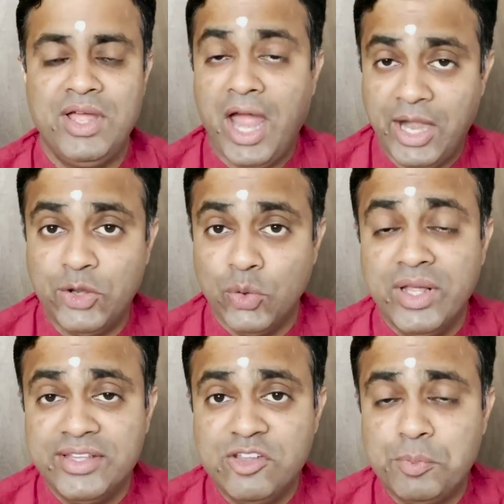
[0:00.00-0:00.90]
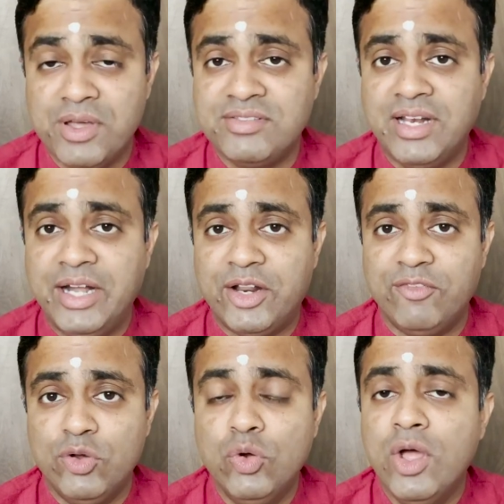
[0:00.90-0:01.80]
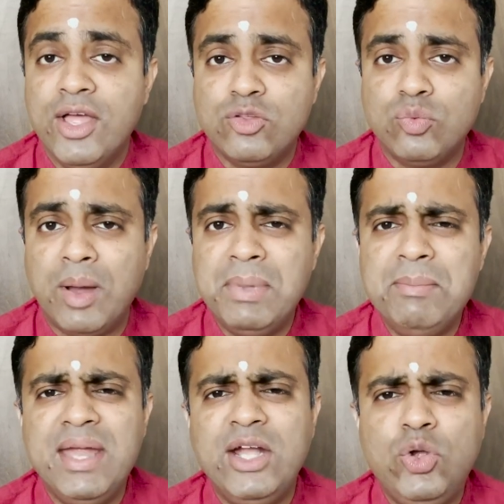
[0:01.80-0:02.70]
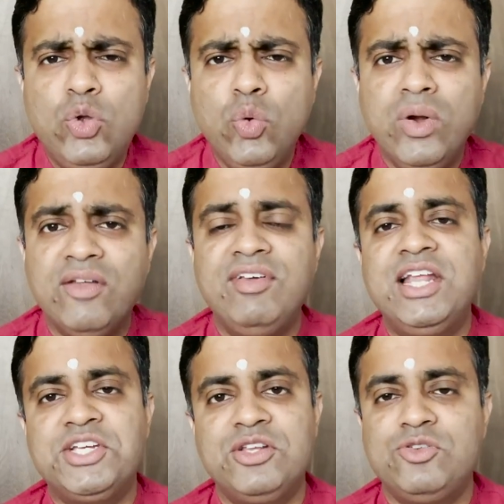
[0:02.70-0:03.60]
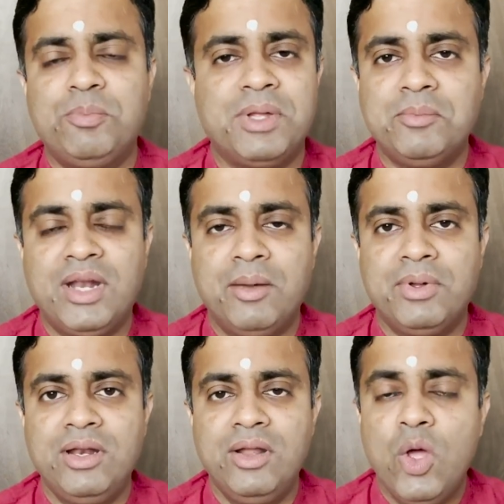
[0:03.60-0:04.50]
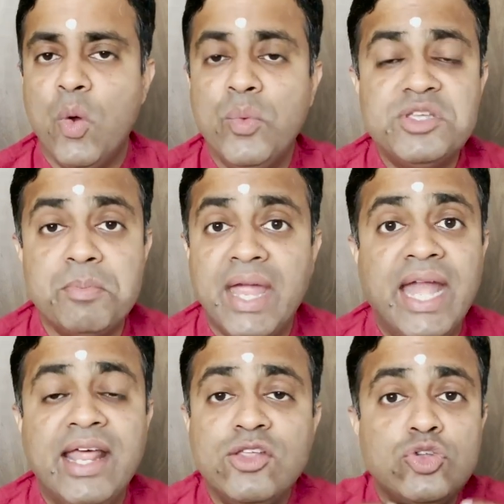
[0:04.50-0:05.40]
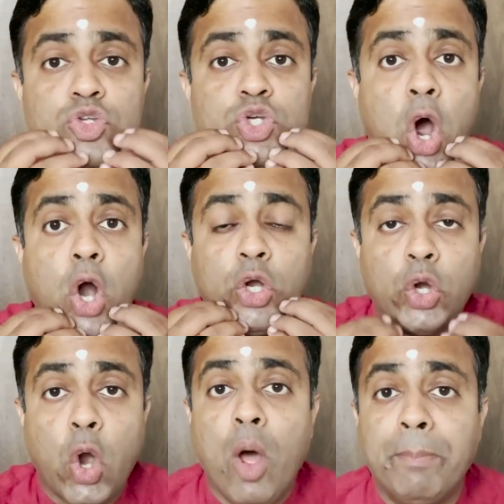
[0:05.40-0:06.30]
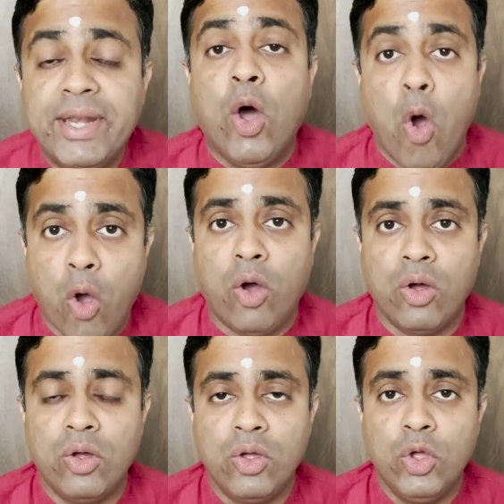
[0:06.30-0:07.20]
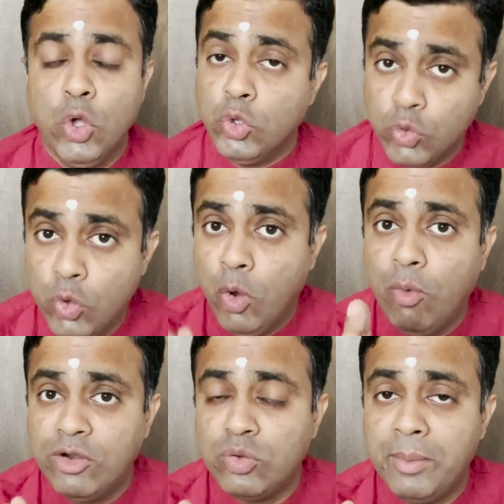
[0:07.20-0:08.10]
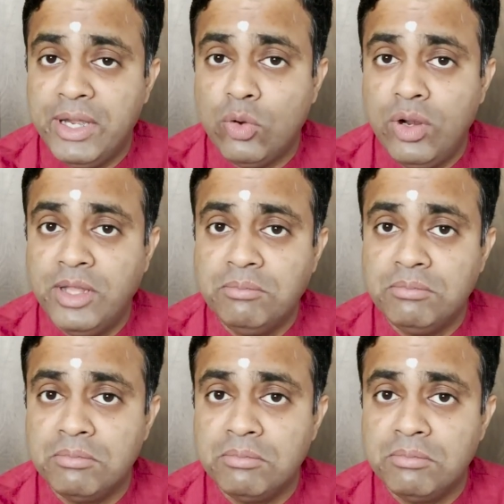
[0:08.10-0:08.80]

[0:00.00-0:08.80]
And during this personal interview, Swami made two revelations to Padmanabhan which made his jaw drop in awe. You know what Swami told him?